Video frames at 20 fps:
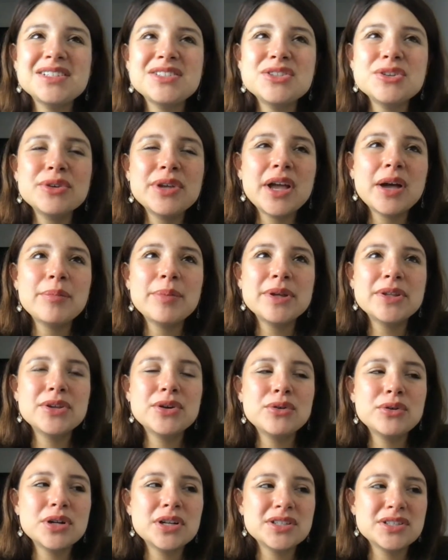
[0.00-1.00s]
yeah, but
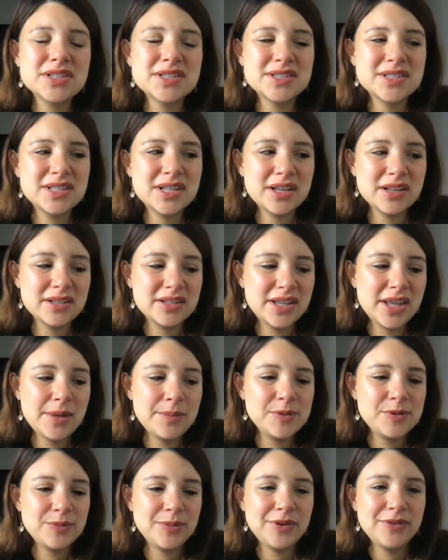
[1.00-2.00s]
yogurt just
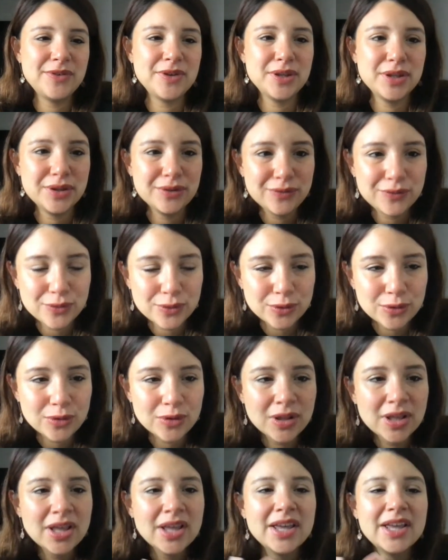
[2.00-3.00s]
keeps me feeling
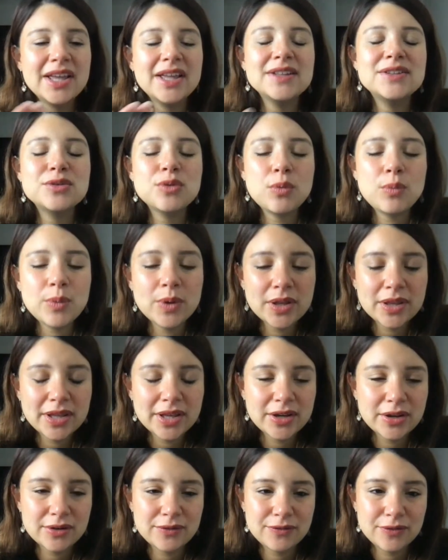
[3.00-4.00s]
full. It's really
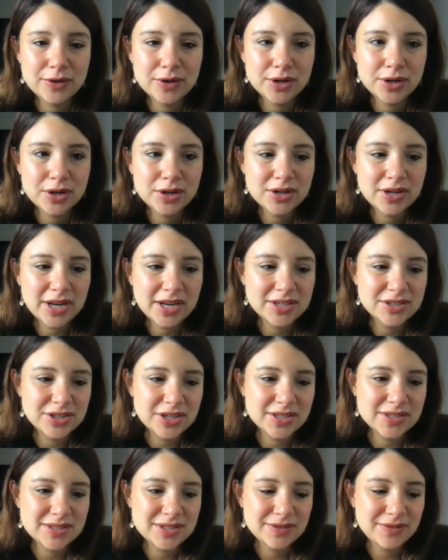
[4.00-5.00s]
good for your
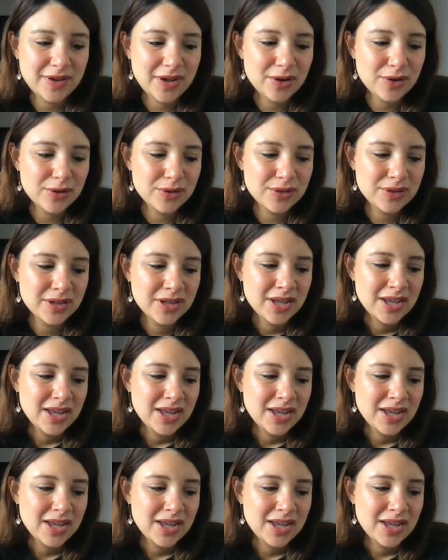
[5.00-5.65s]
digestive health.